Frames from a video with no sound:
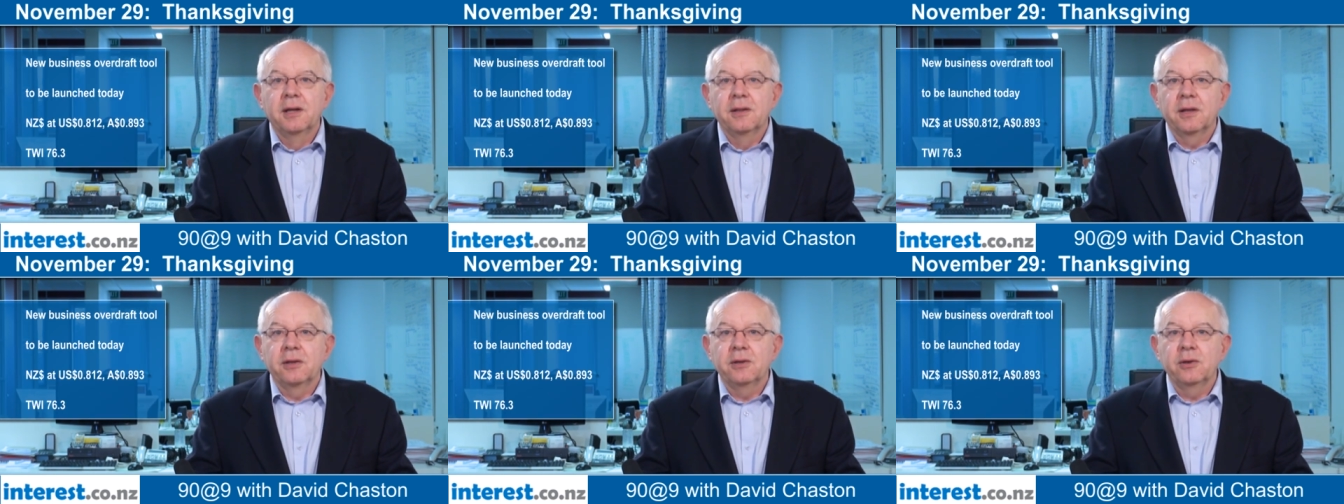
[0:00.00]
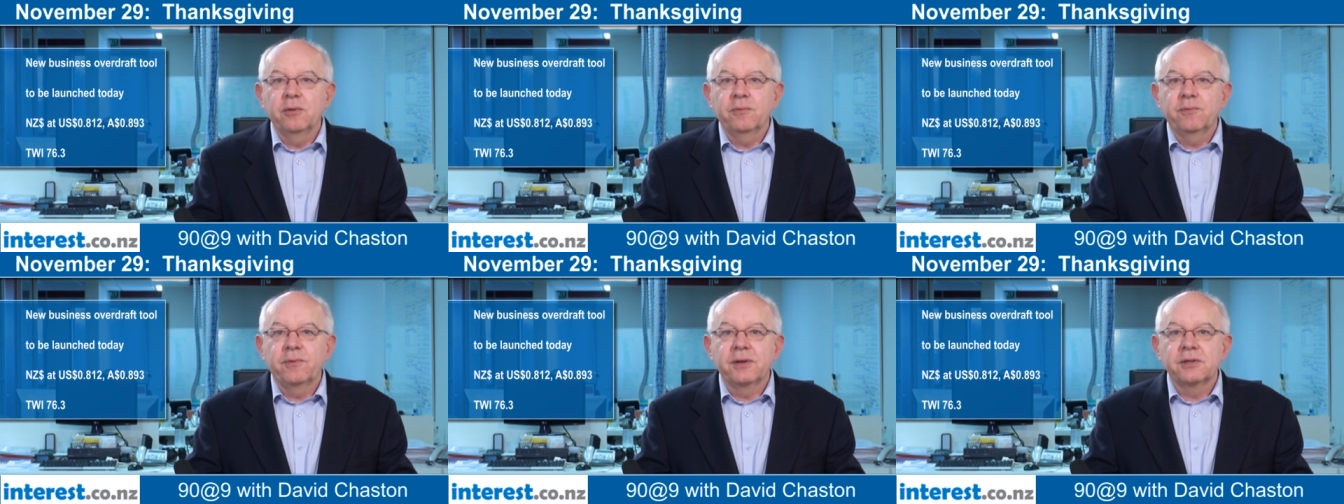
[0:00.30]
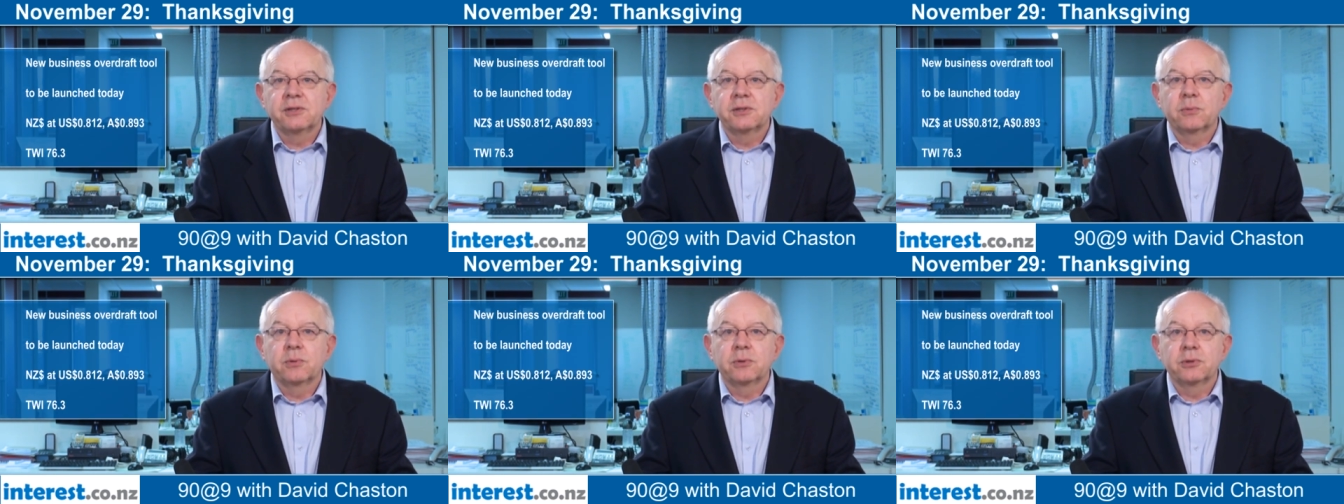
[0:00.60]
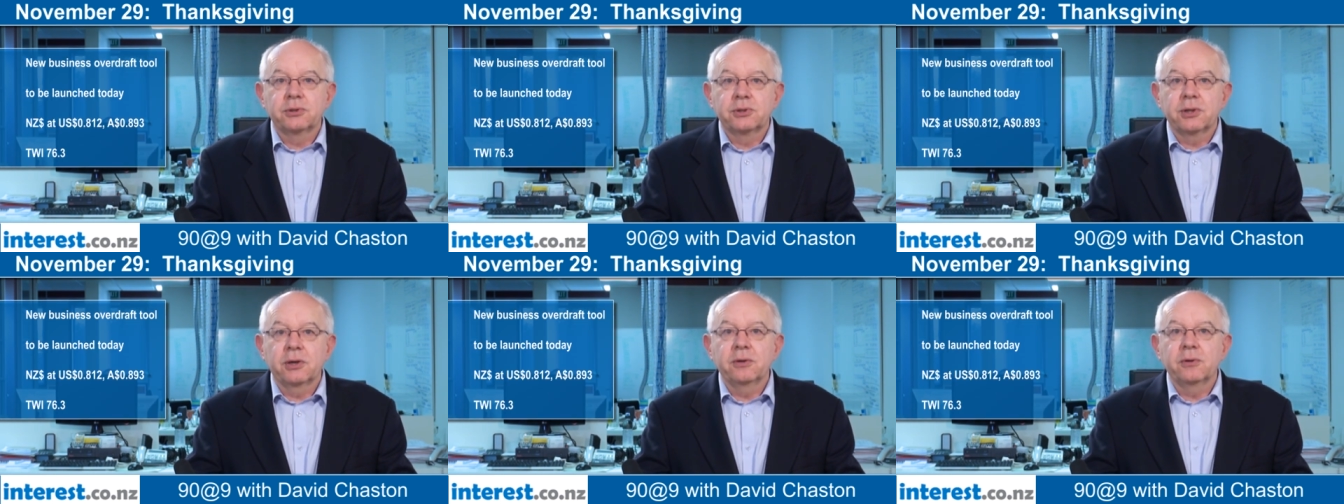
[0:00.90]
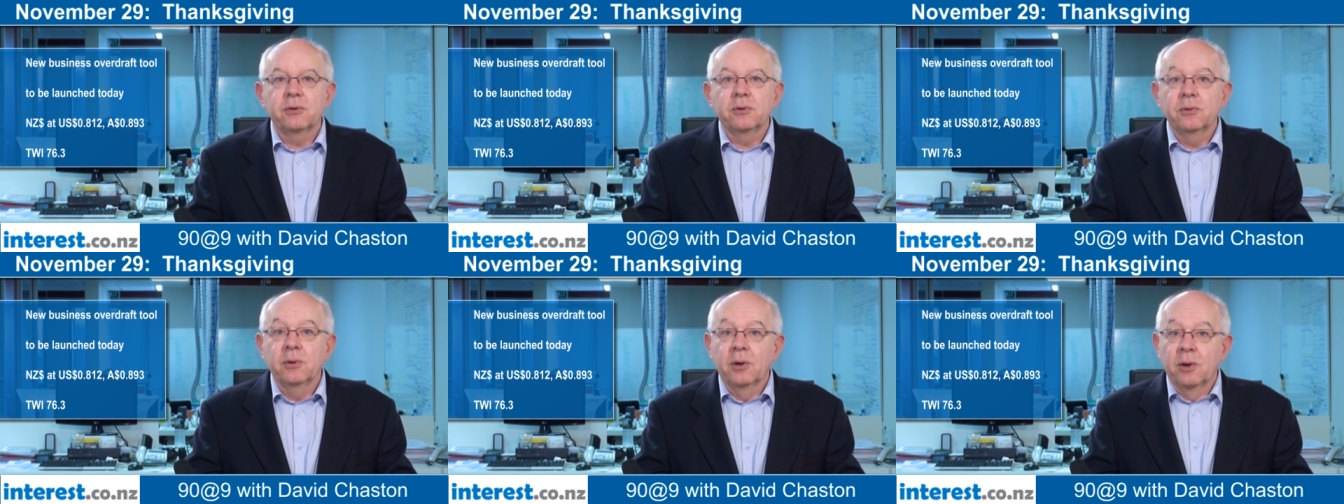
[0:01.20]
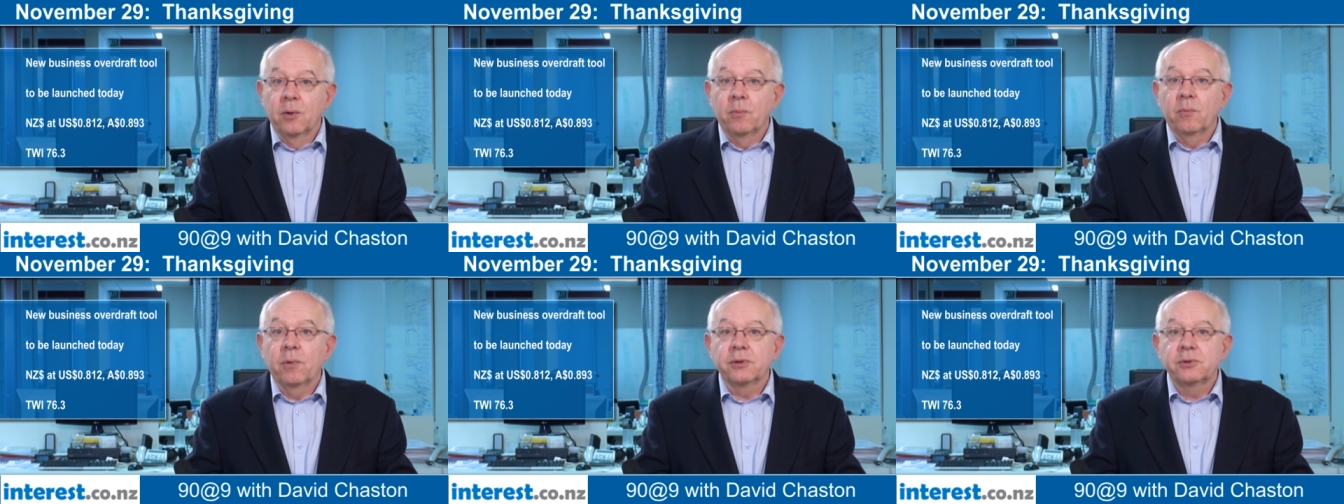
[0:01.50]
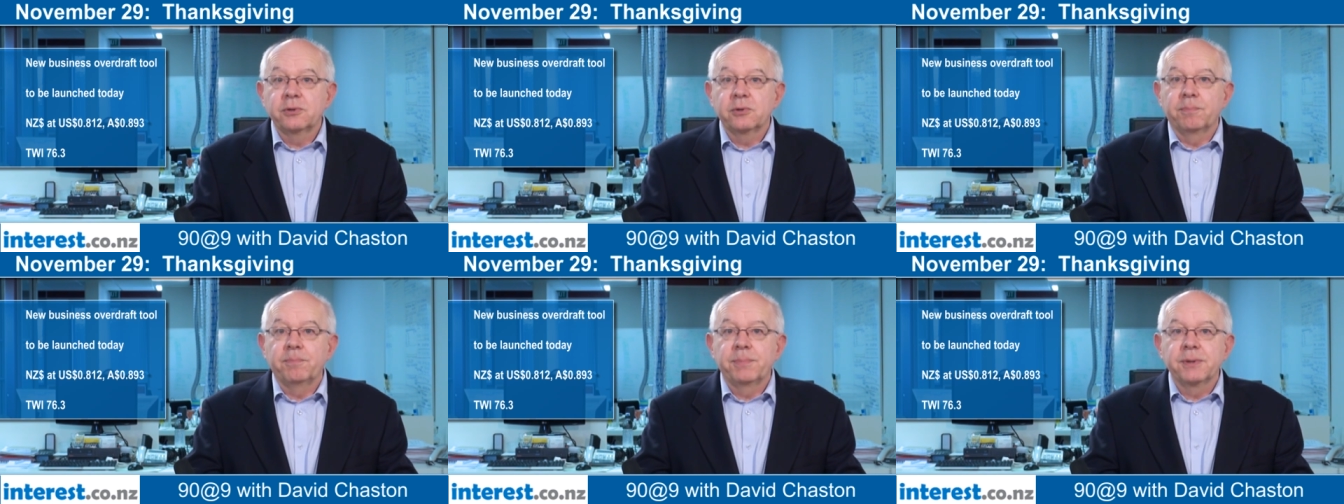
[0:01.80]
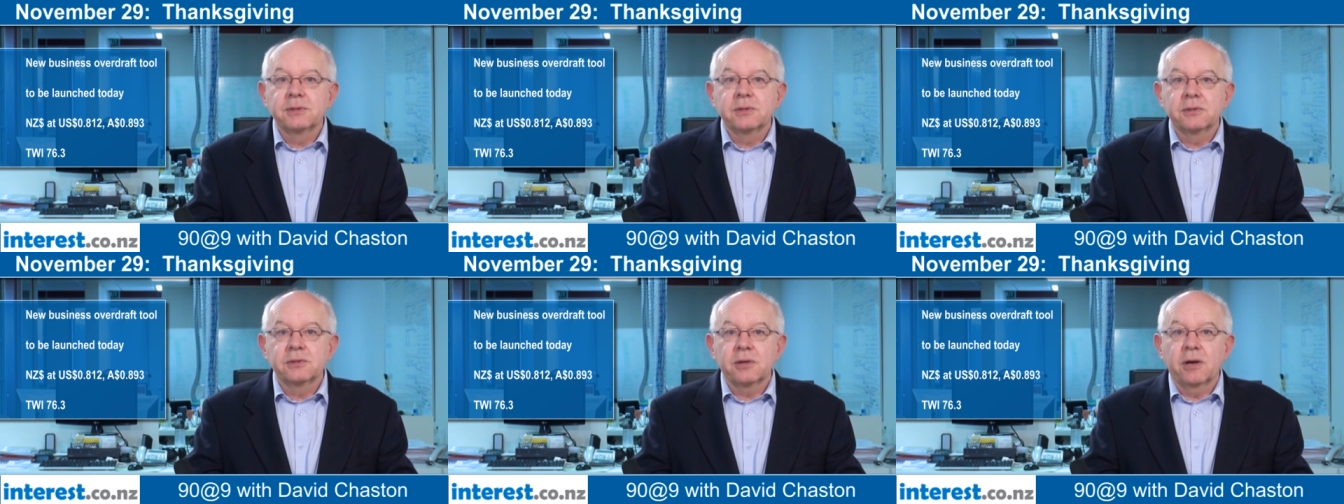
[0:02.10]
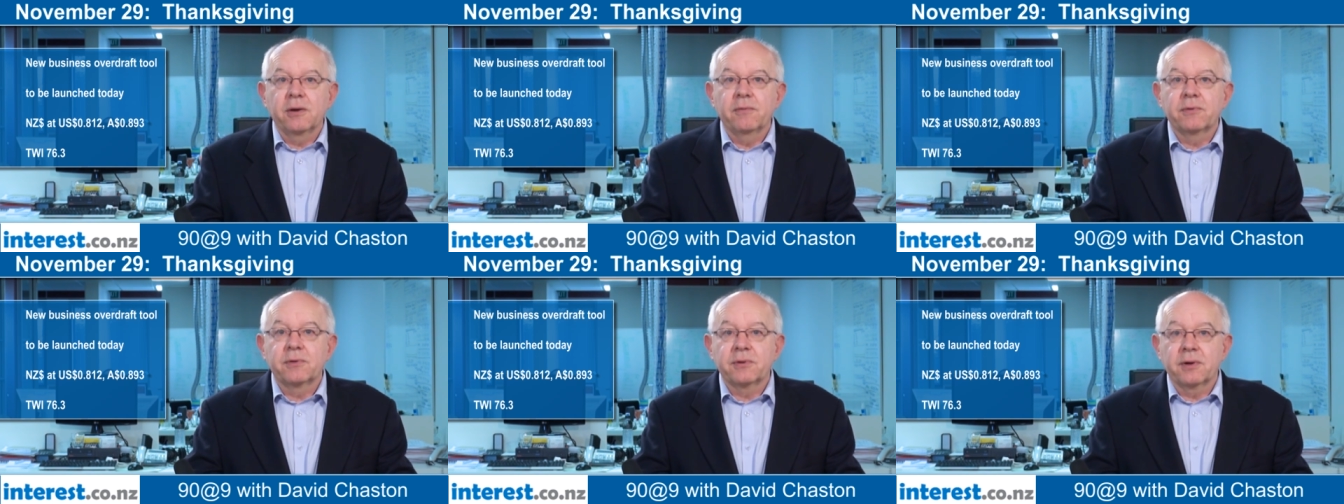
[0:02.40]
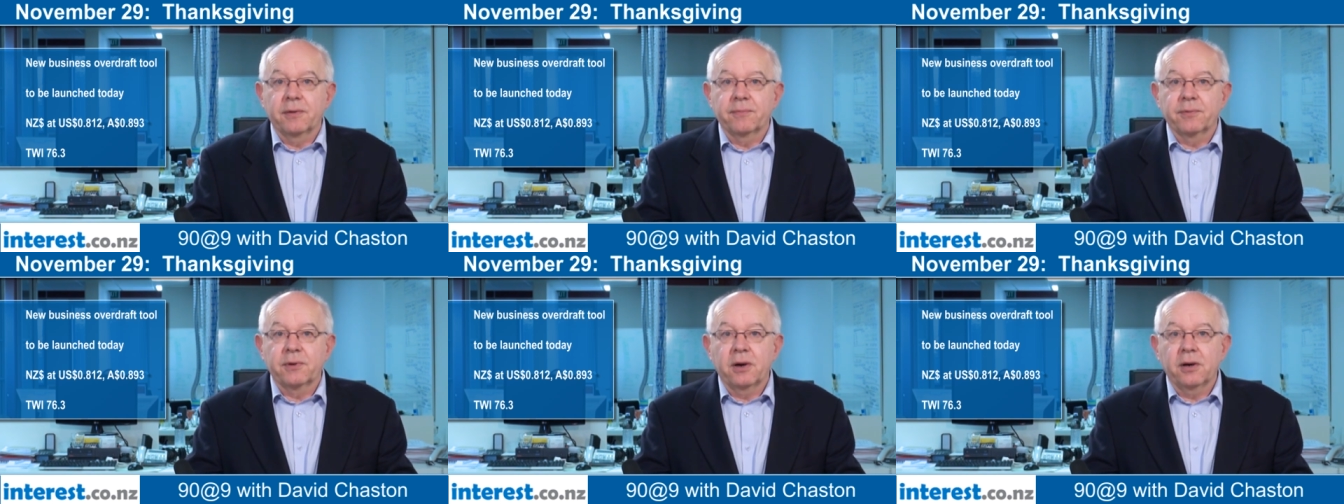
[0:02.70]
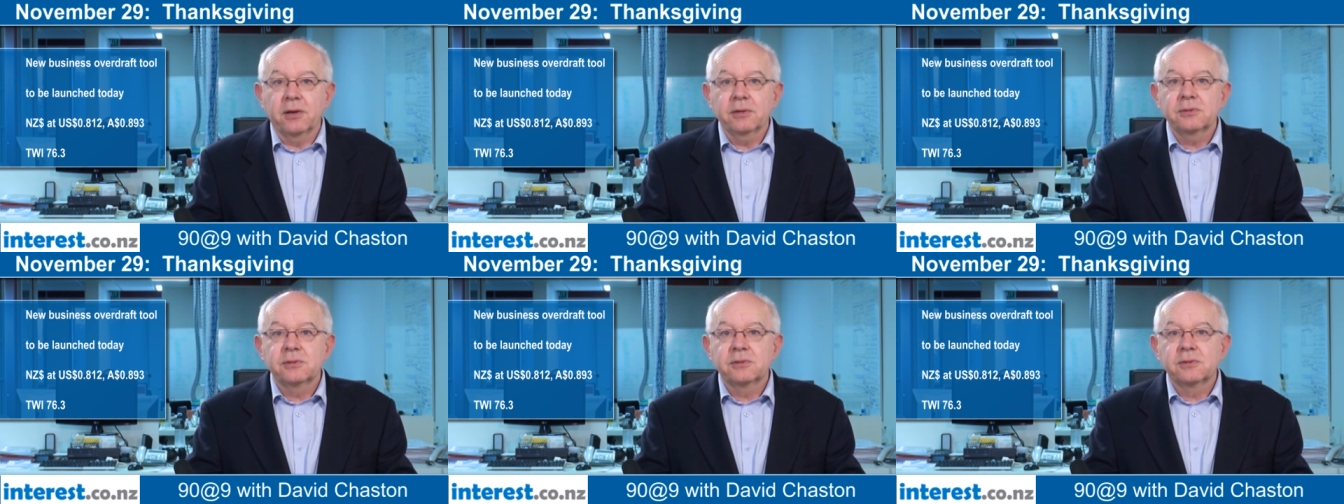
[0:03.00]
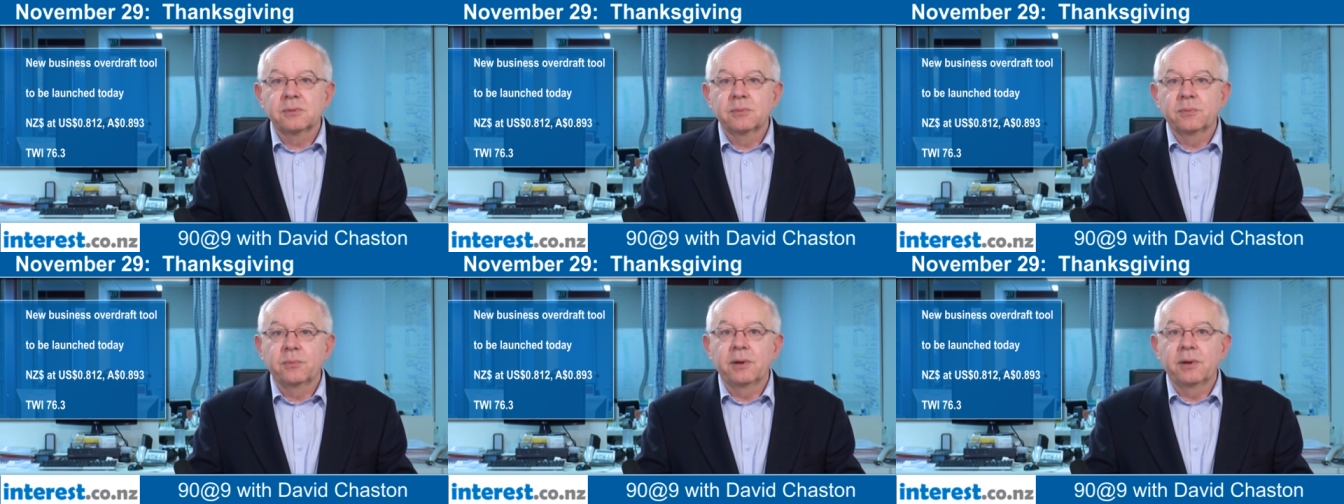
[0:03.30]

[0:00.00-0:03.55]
The new feature will show you what your business overdraft costs,